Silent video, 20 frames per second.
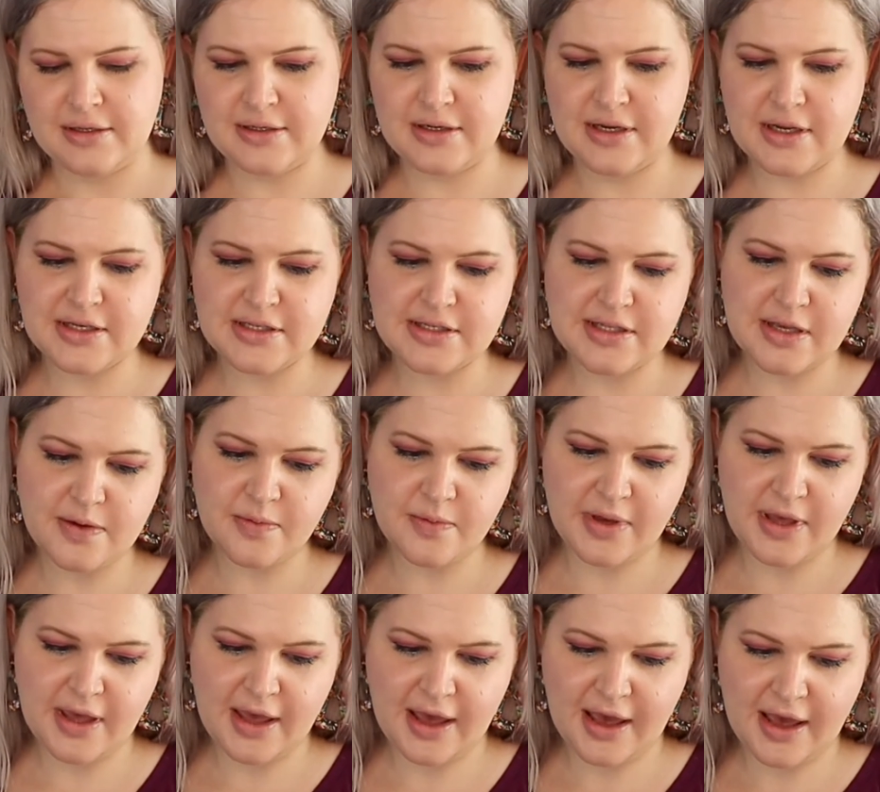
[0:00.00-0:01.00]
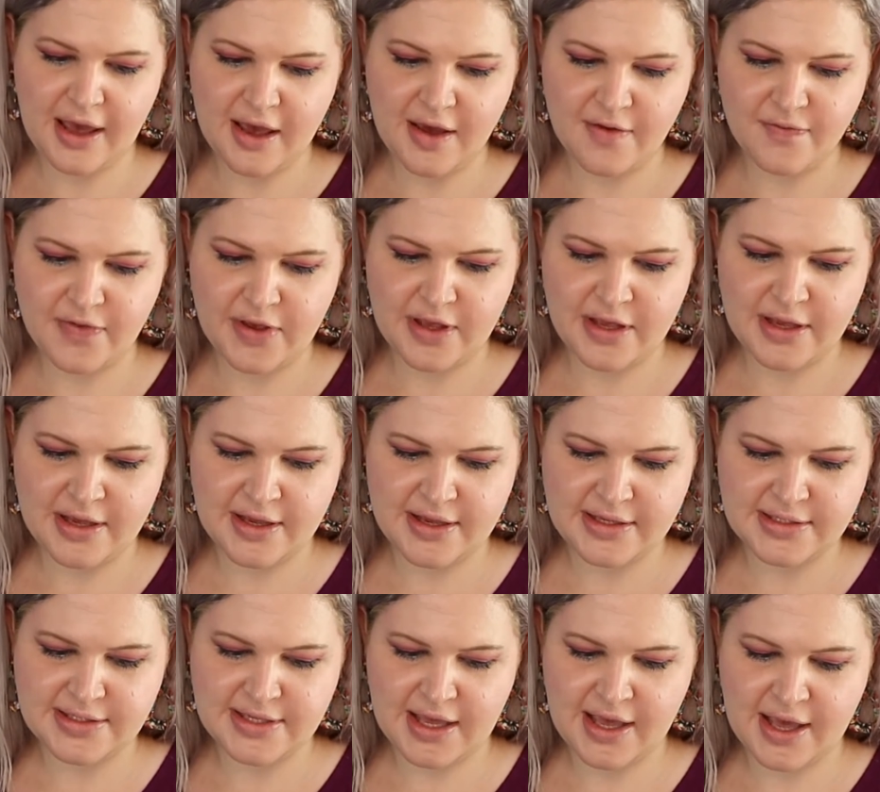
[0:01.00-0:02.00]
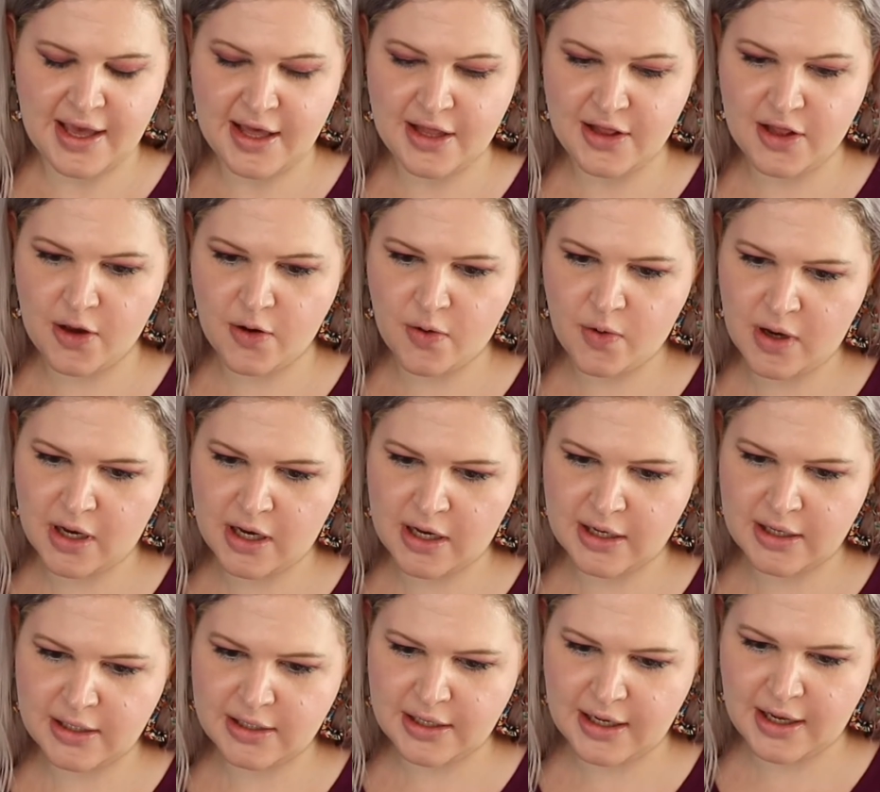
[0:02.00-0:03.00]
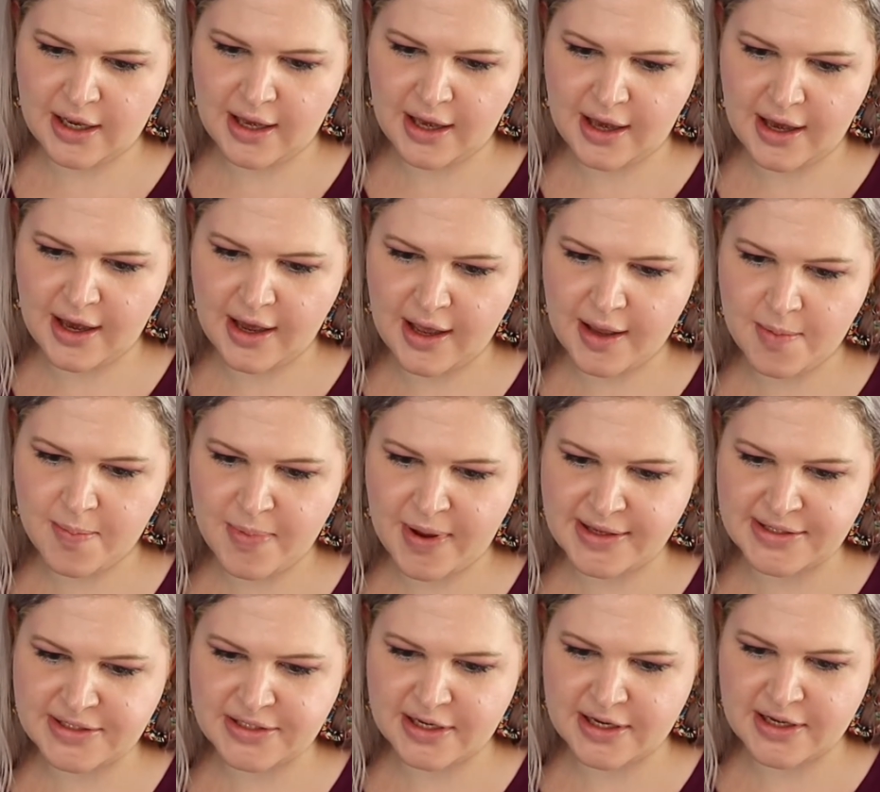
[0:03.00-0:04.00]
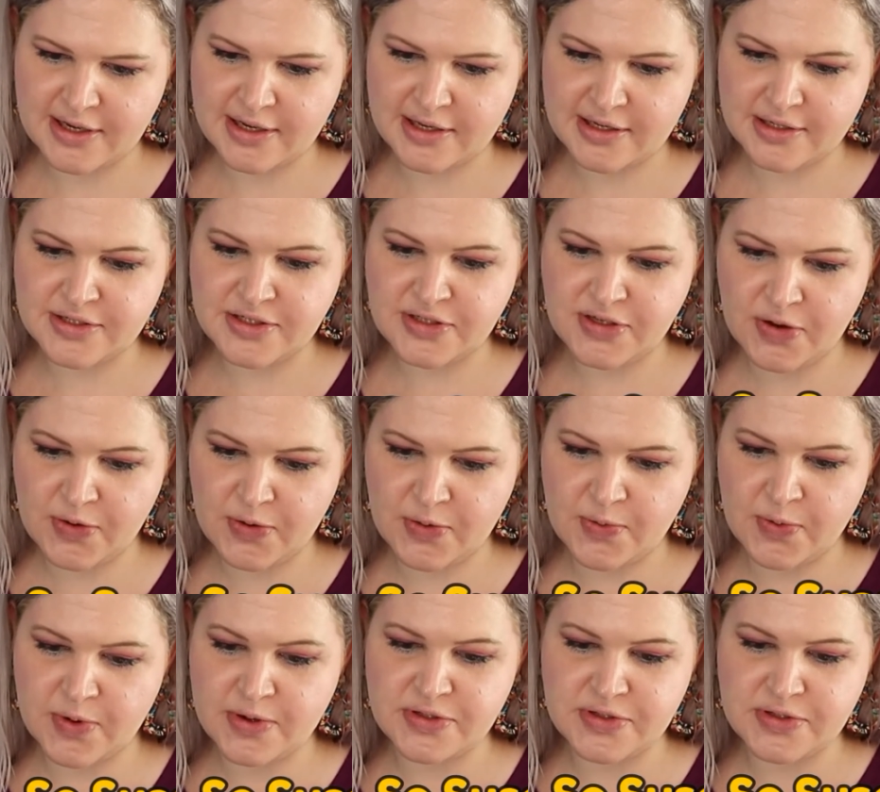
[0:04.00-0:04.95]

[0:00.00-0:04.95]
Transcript: Next thing we have is Halo on High by So